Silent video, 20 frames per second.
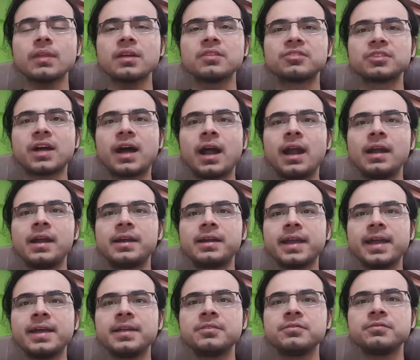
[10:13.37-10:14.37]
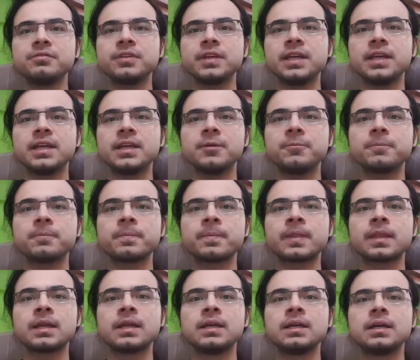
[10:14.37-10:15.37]
Scarlet Envy,
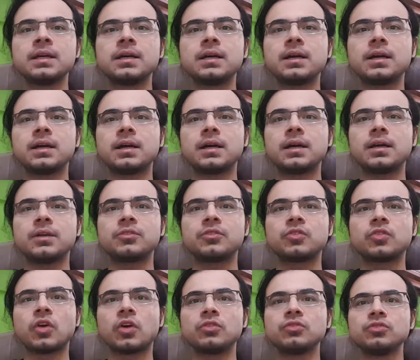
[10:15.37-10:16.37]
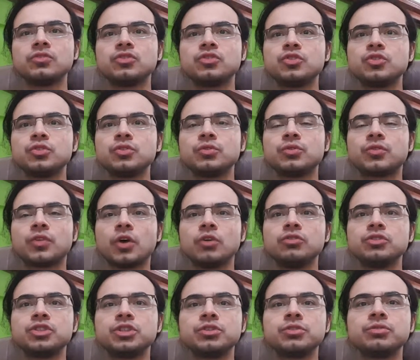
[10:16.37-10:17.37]

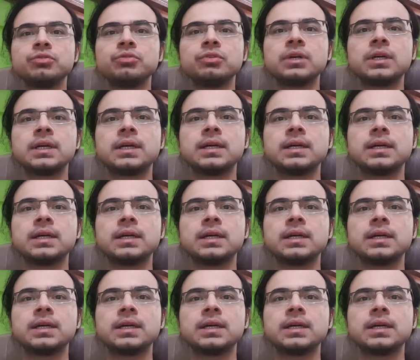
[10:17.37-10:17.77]
Soju.